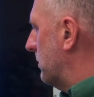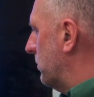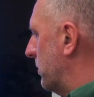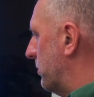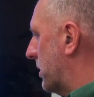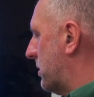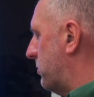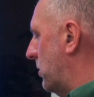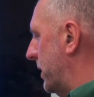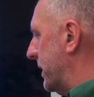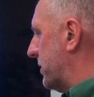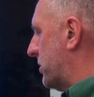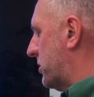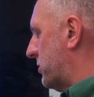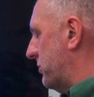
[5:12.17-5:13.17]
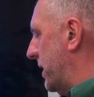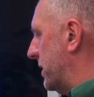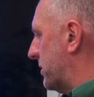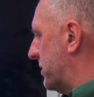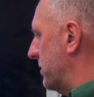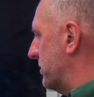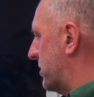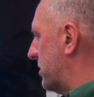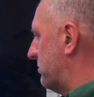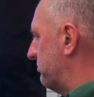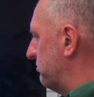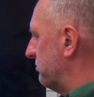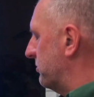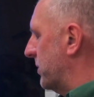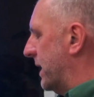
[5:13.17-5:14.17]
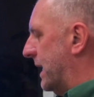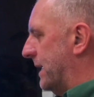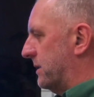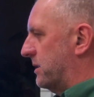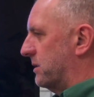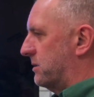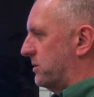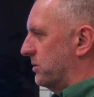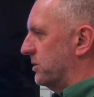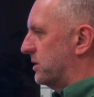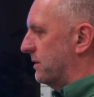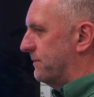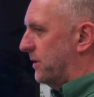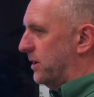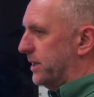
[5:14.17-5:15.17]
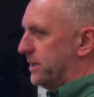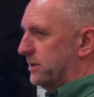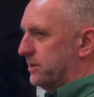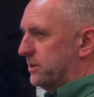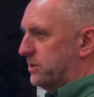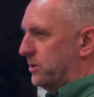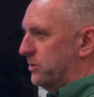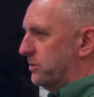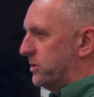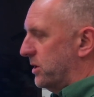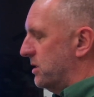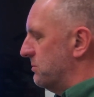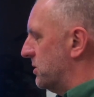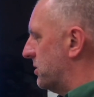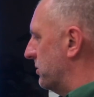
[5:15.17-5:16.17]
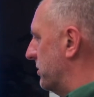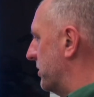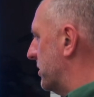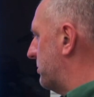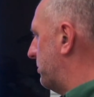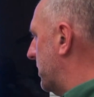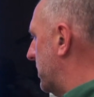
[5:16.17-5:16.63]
we were quite stretched, and we had to sort of divide into two teams during this